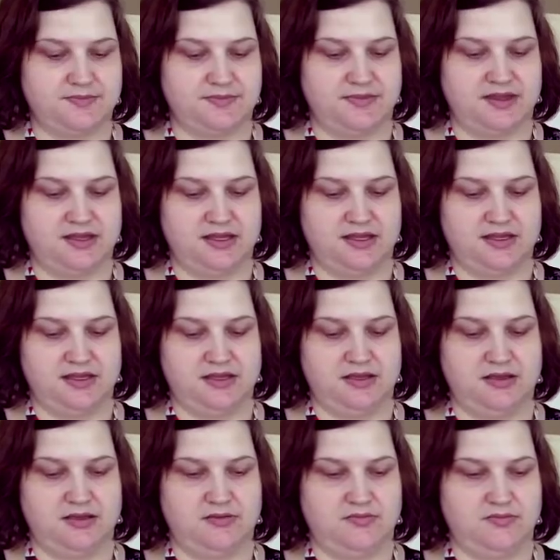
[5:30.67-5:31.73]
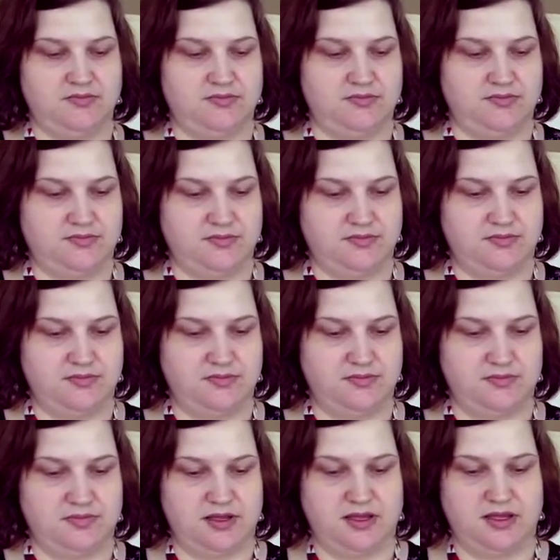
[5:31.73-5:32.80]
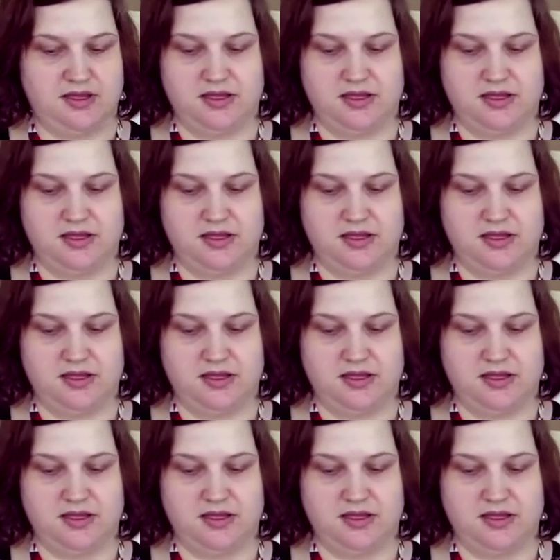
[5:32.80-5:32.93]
(silence)